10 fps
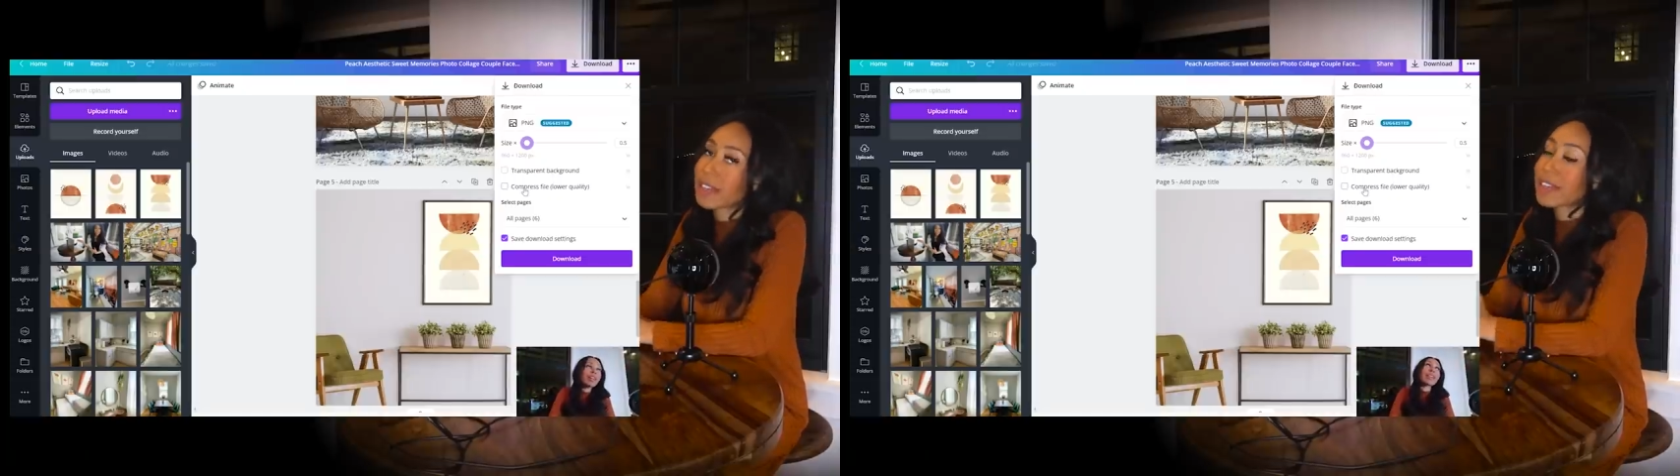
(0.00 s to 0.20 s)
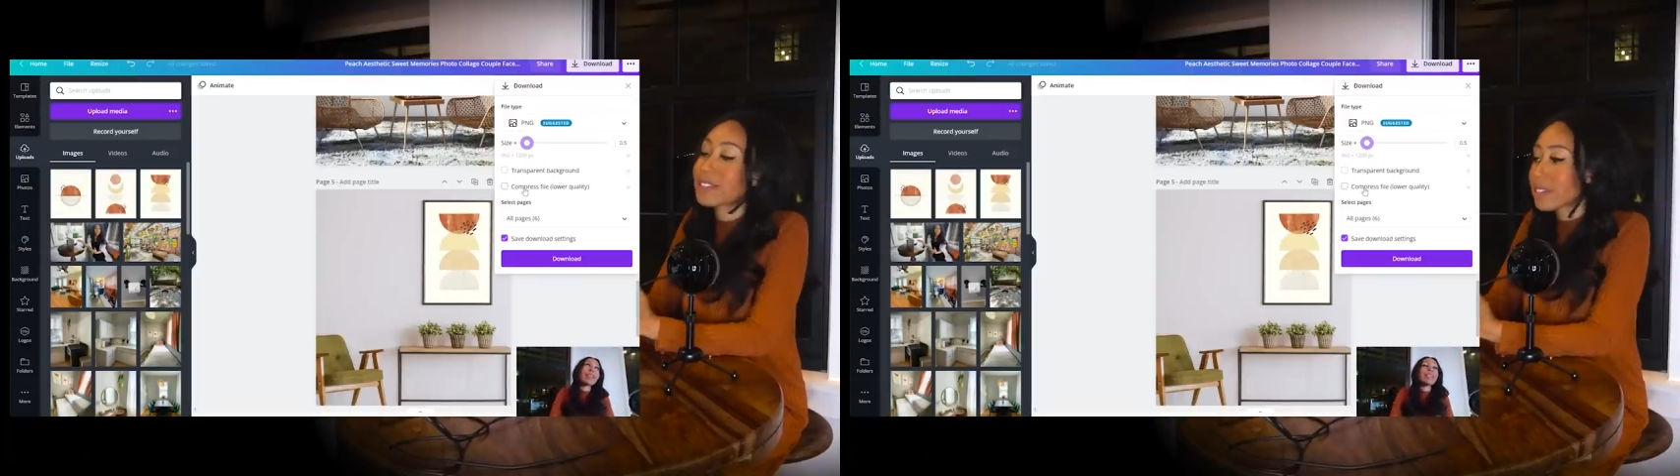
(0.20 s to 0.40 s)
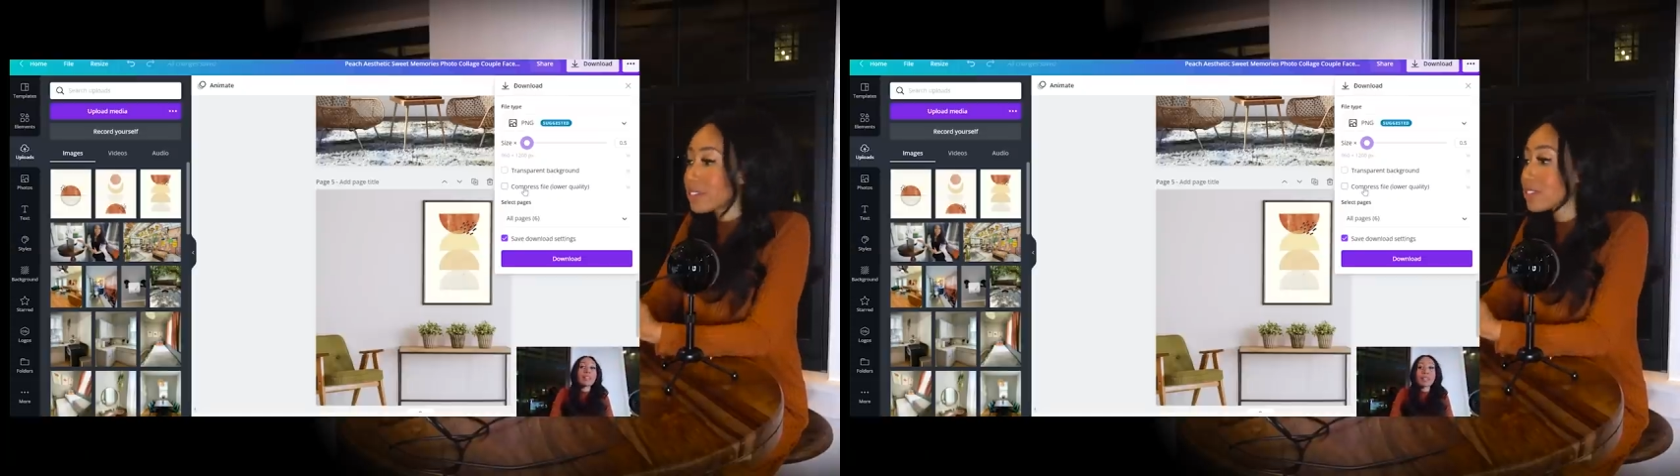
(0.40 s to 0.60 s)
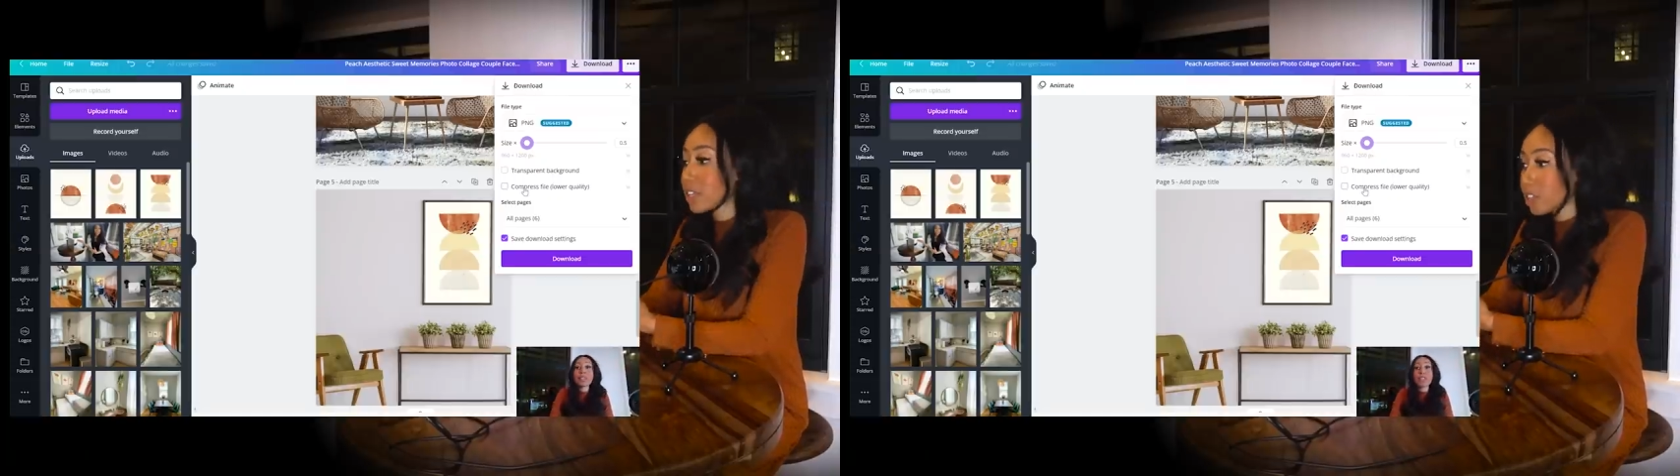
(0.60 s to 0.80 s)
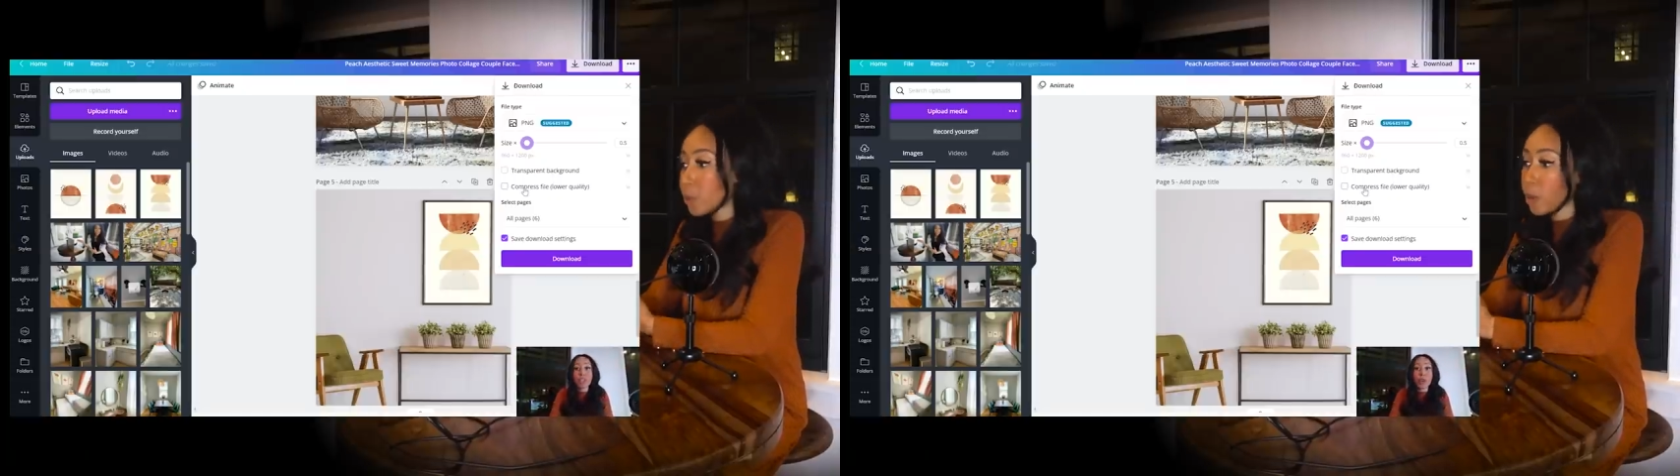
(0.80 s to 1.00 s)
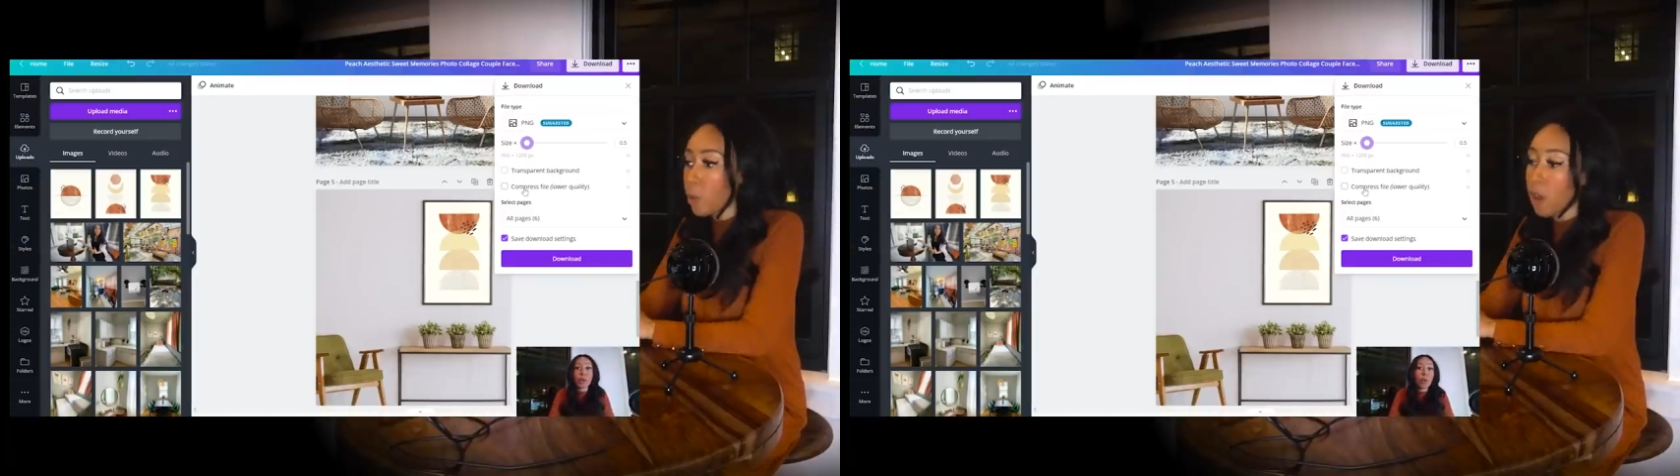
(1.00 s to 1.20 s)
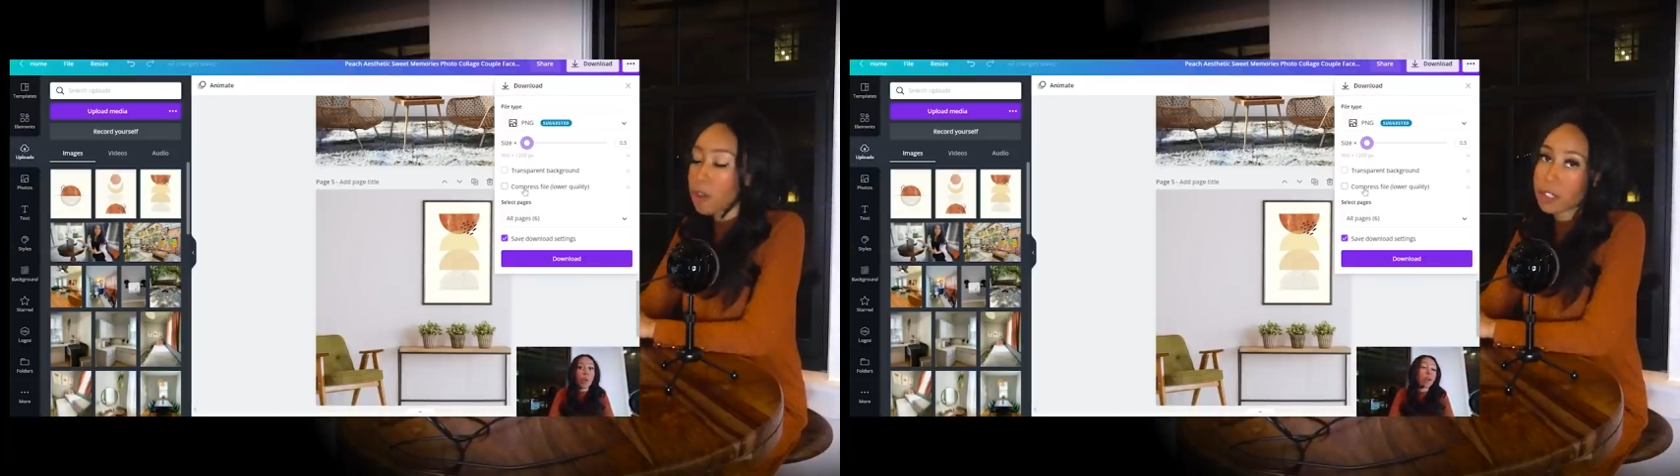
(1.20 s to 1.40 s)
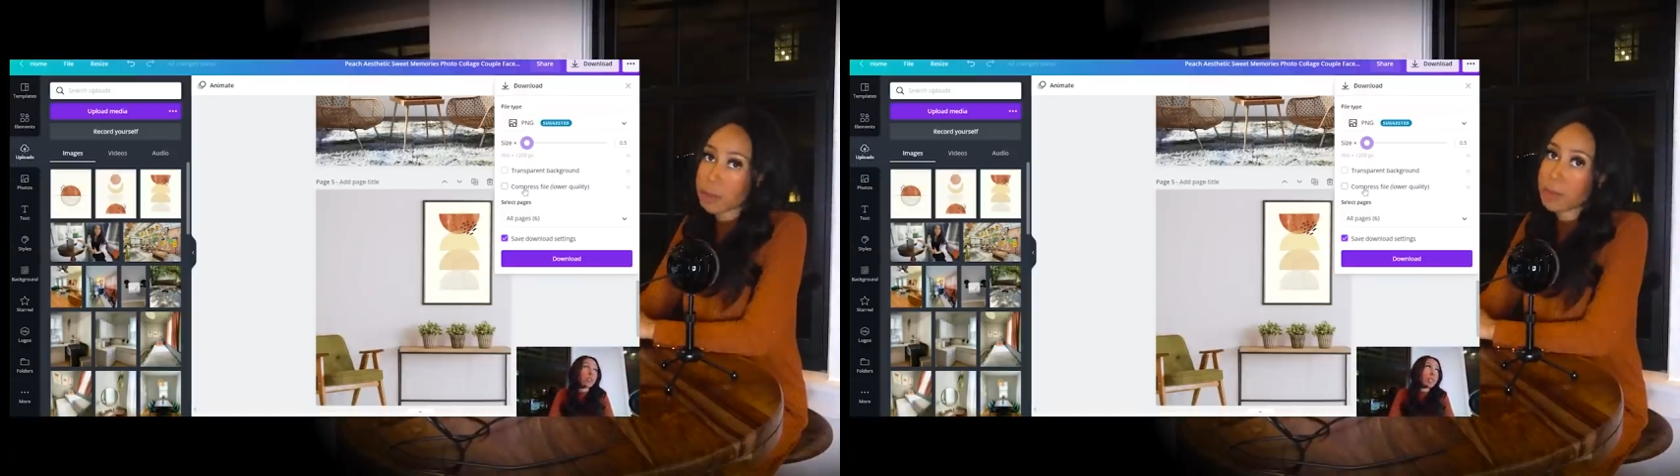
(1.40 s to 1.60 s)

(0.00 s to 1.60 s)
and it does say lower quality,